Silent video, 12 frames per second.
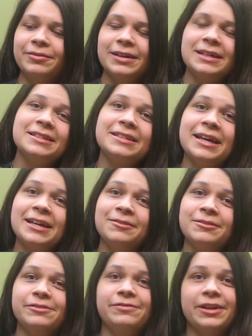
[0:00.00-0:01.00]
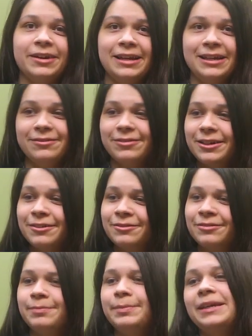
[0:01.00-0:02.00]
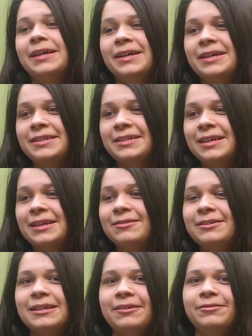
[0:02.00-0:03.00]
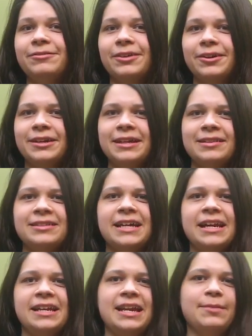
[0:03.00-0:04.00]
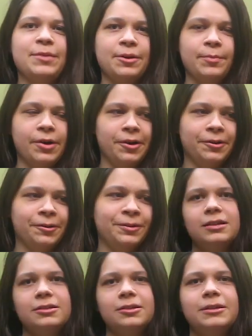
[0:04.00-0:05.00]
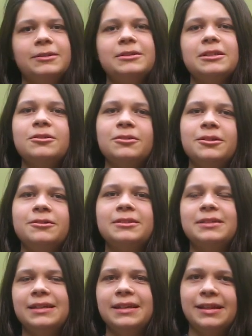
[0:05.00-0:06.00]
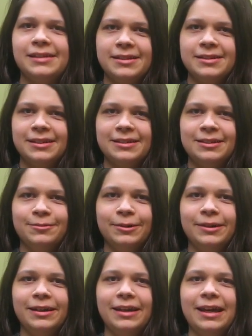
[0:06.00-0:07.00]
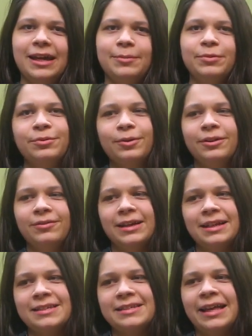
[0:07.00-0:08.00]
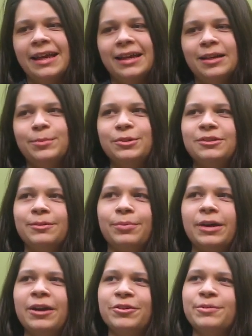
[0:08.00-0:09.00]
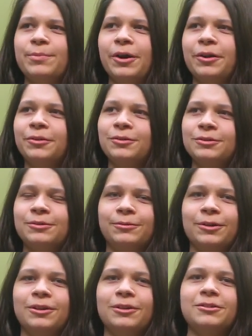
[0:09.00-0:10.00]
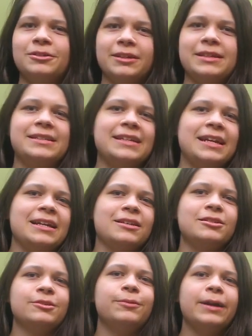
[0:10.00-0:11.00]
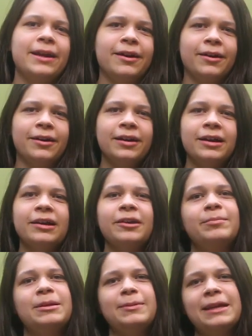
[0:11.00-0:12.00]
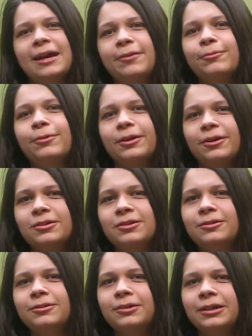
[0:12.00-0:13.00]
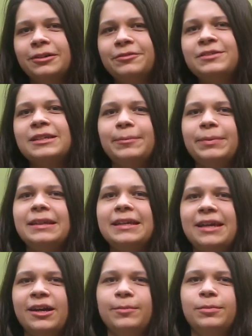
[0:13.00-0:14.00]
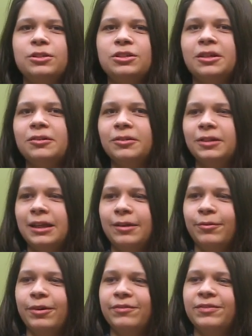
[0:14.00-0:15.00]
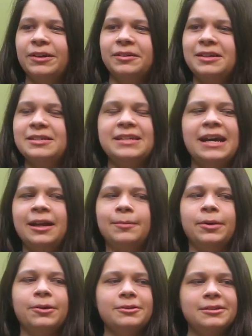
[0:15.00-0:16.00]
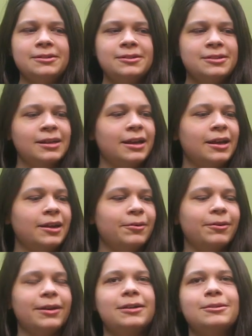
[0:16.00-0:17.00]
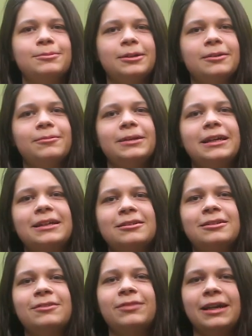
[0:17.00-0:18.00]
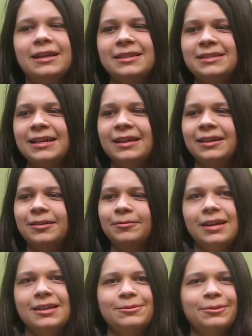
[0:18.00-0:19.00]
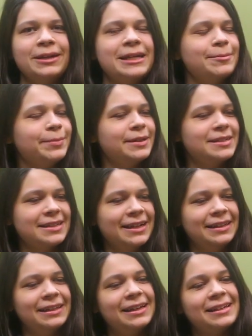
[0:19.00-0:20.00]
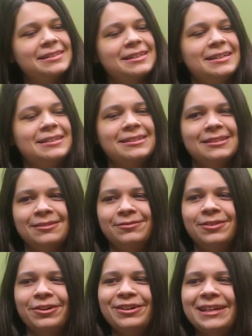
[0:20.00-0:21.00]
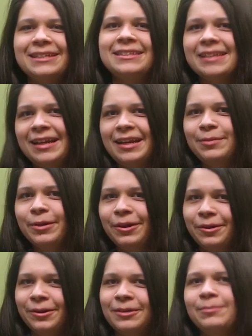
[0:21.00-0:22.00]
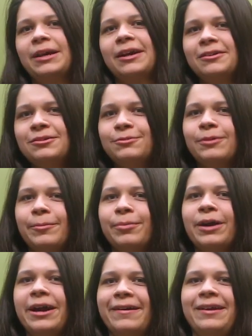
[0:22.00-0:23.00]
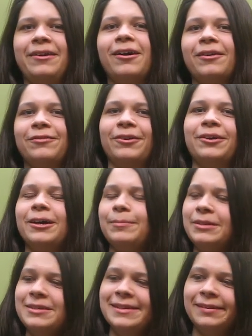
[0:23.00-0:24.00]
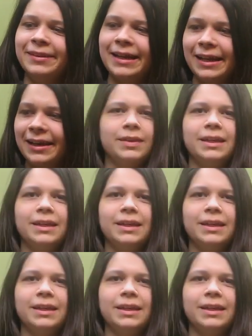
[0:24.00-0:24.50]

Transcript: The Fighting Stallion was very innovative because he was a very dynamic model. So he was introduced in 1961, and before the Fighting Stallion, most of Breyer's models were usually standing square, maybe had one or two hooves up in the air, but generally were fairly static poses. Whereas when we get to the Fighting Stallion, he's rearing up on his hind legs and he's just a very exciting model compared to what Breyer had offered up until then.